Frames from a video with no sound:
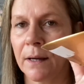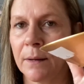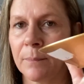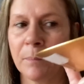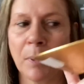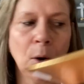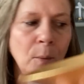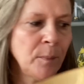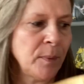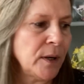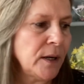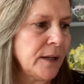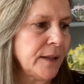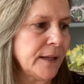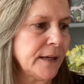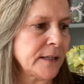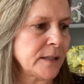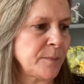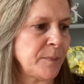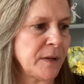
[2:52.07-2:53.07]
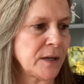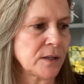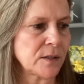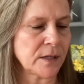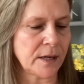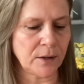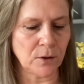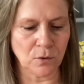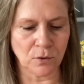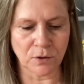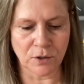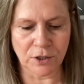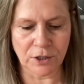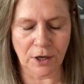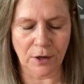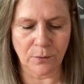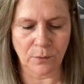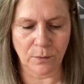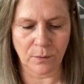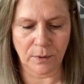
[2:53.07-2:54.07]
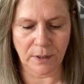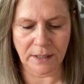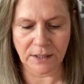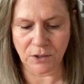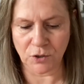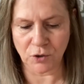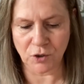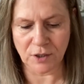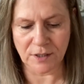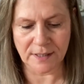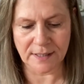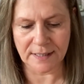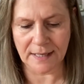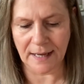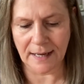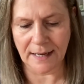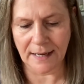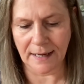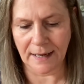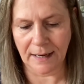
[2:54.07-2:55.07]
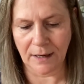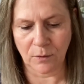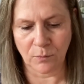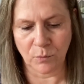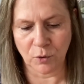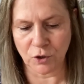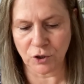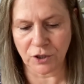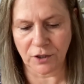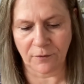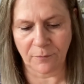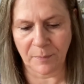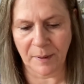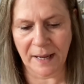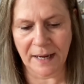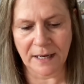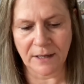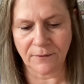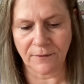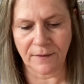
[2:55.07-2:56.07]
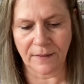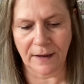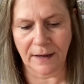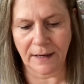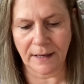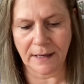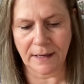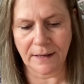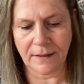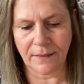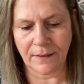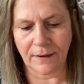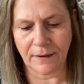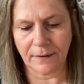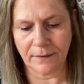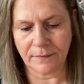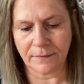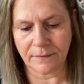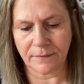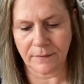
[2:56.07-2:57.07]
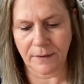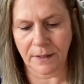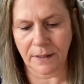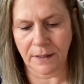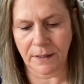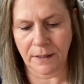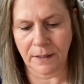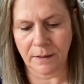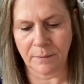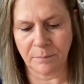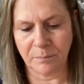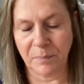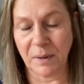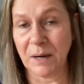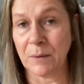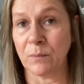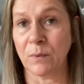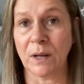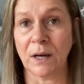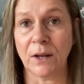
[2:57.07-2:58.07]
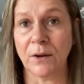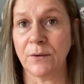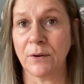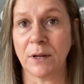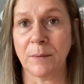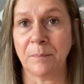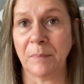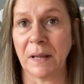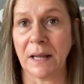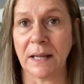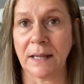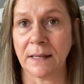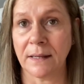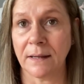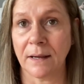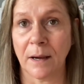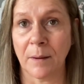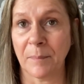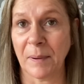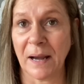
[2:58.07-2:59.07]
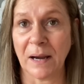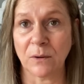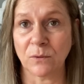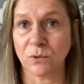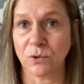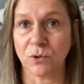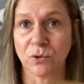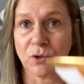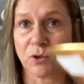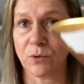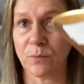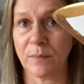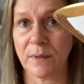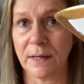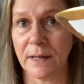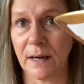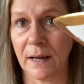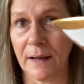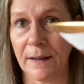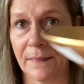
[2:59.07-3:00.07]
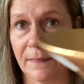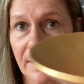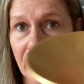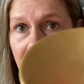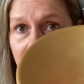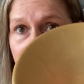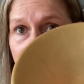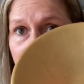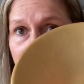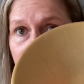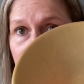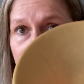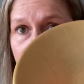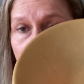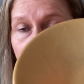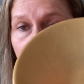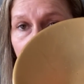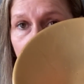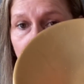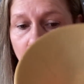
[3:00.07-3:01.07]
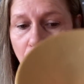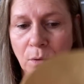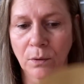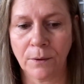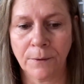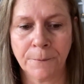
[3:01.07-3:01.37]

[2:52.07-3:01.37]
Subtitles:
popular, this, because I also, it doesn't say how much I've paid for that either, but it will only be £1 or something like that, that little bowl.